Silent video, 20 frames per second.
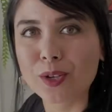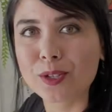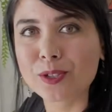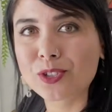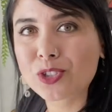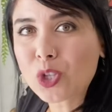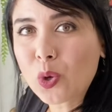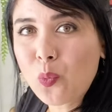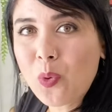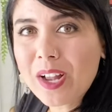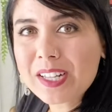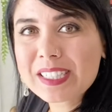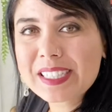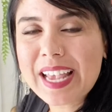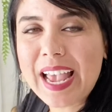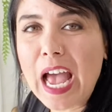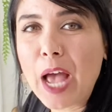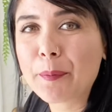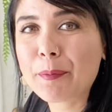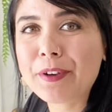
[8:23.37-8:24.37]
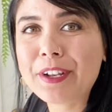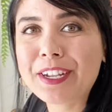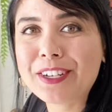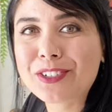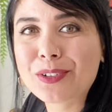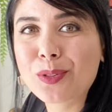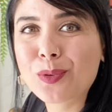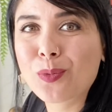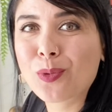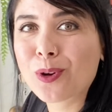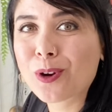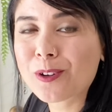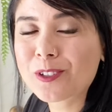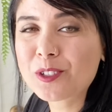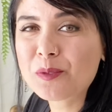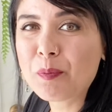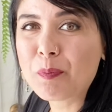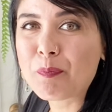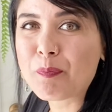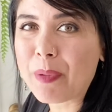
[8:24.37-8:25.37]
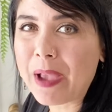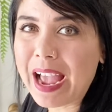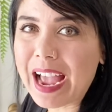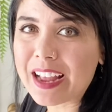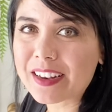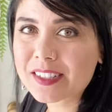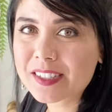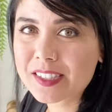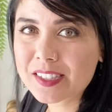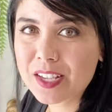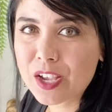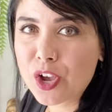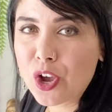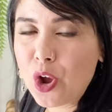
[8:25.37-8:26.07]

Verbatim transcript: So what's happening to the world's bats?